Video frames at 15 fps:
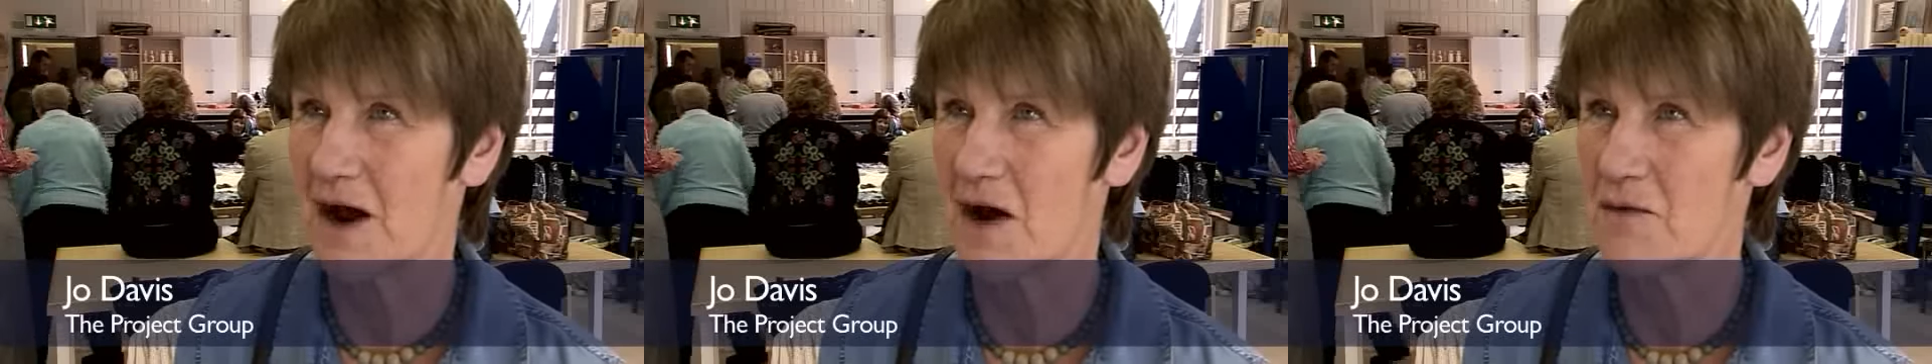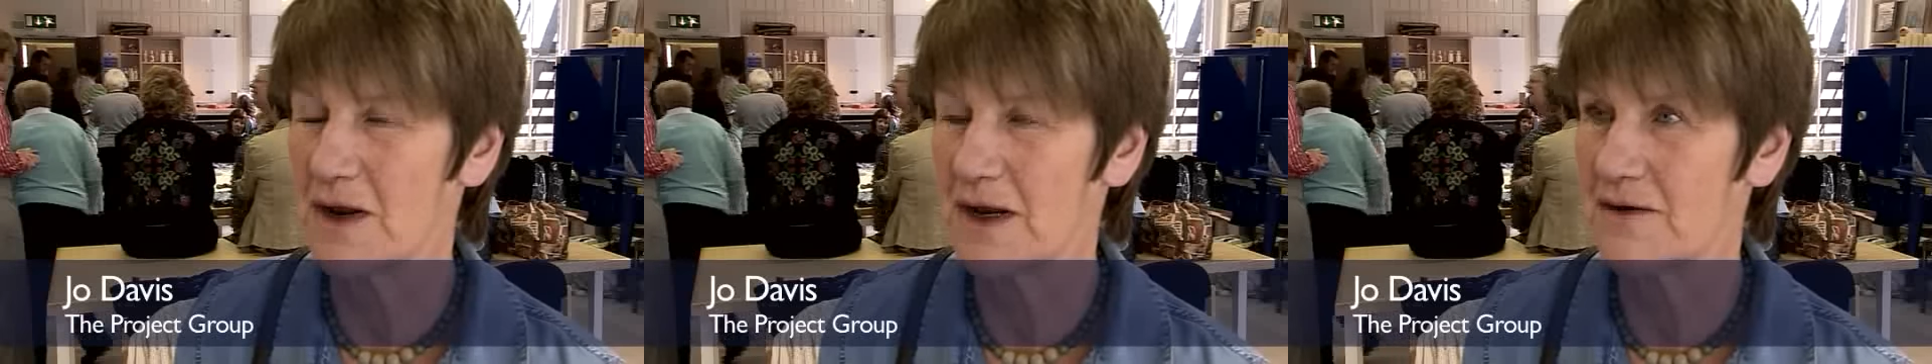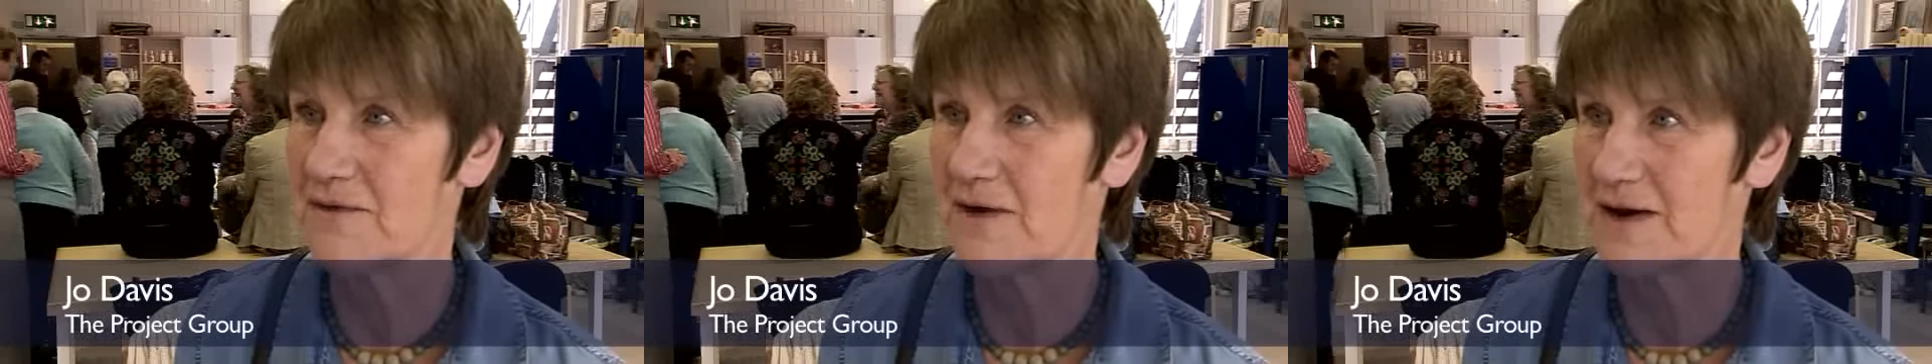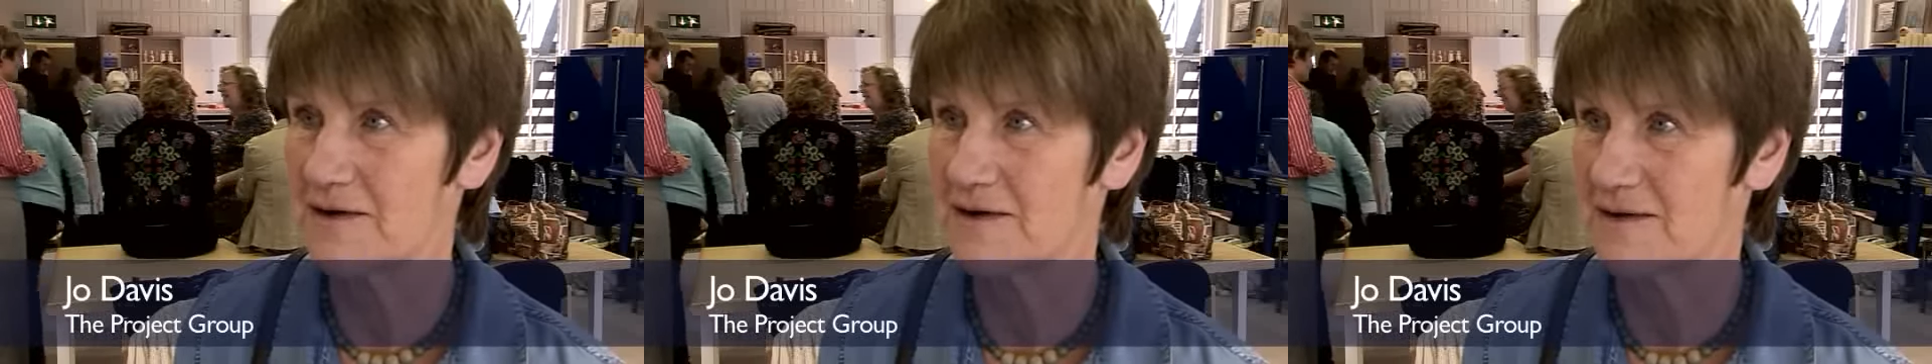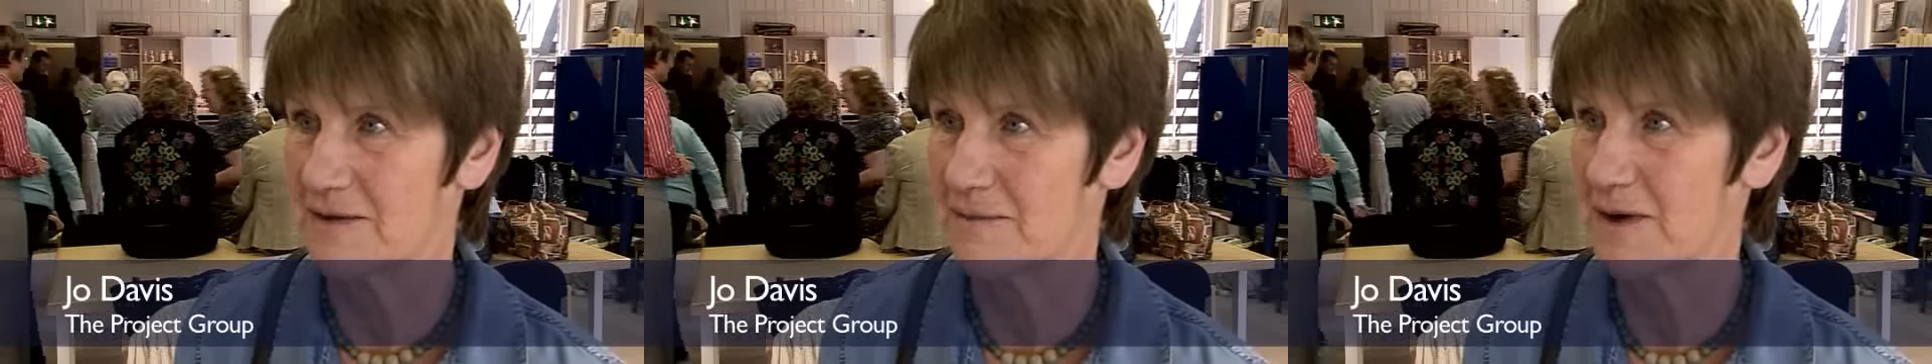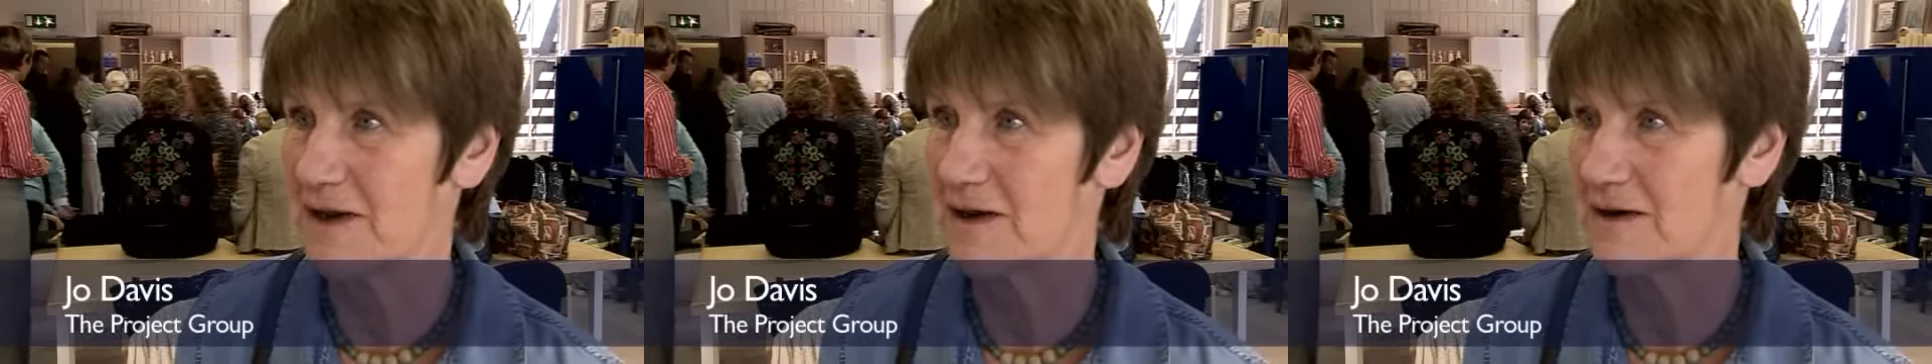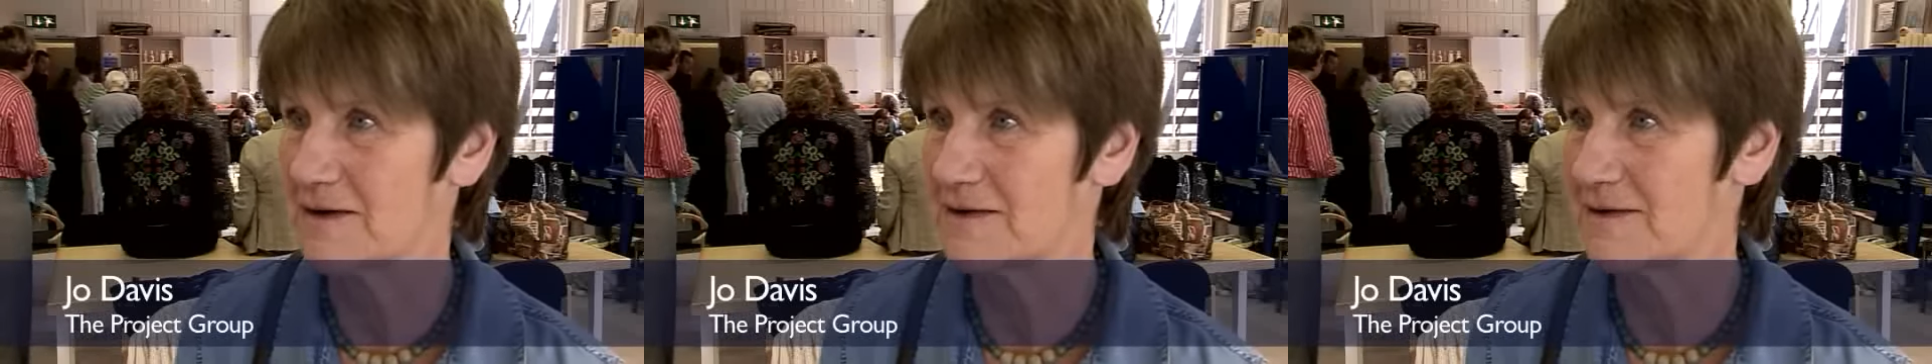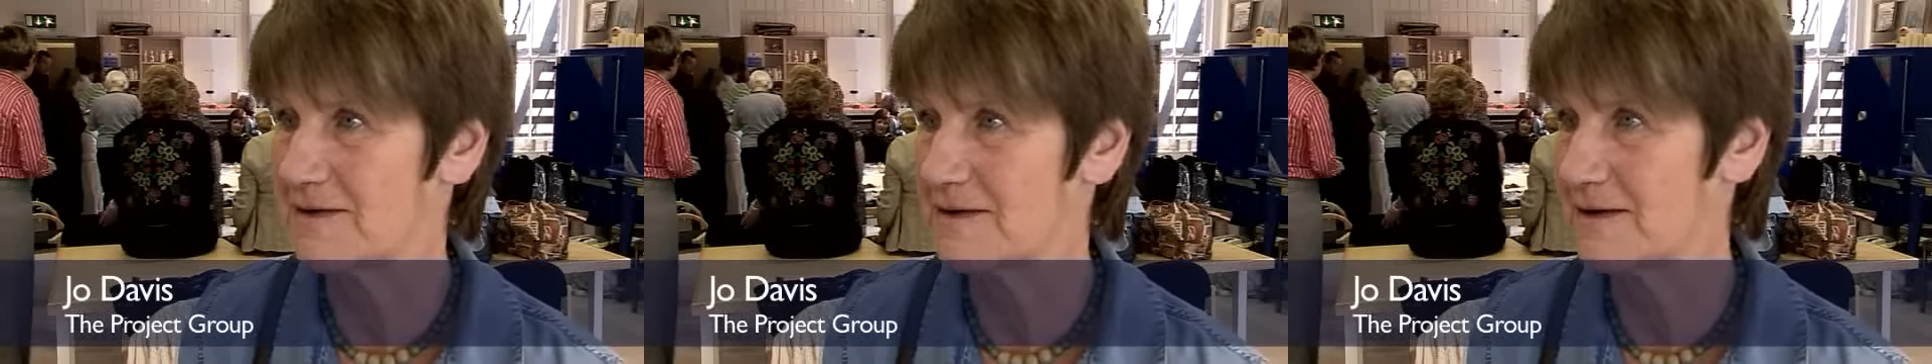a real adventure
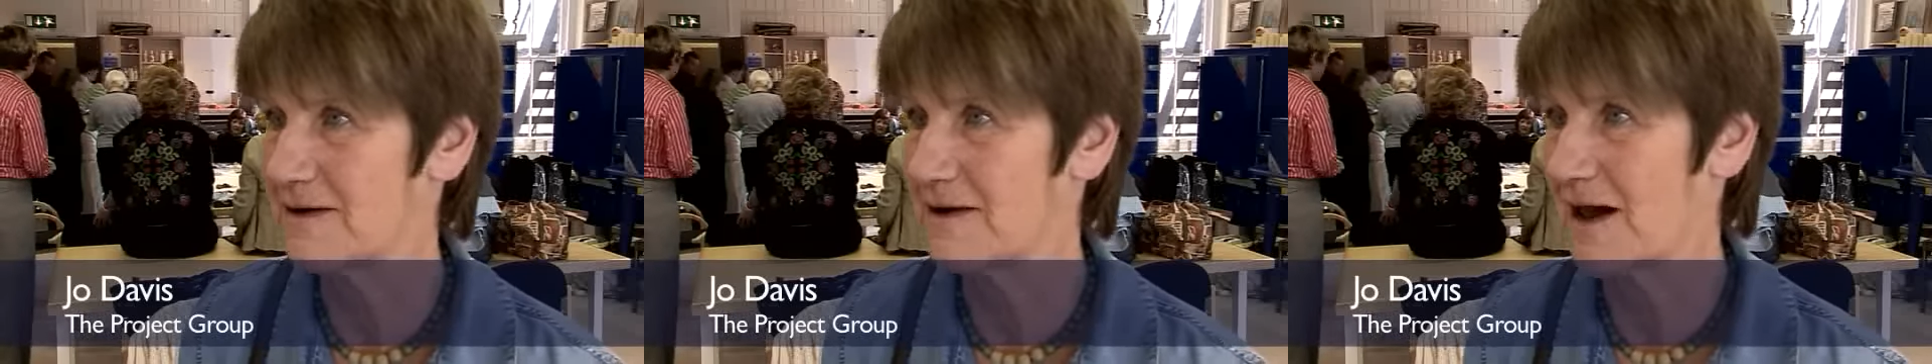because